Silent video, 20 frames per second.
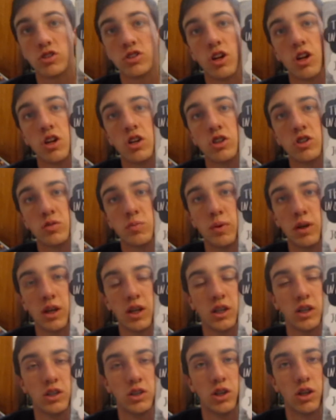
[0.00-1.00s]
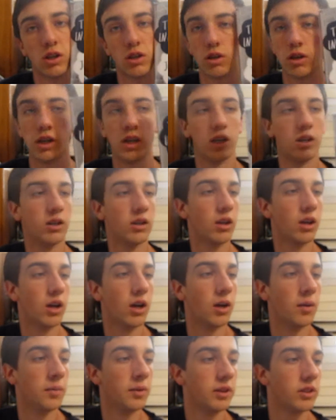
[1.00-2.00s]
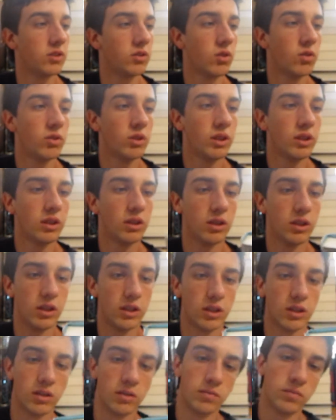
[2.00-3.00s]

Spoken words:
Stars by John Green. And it's only the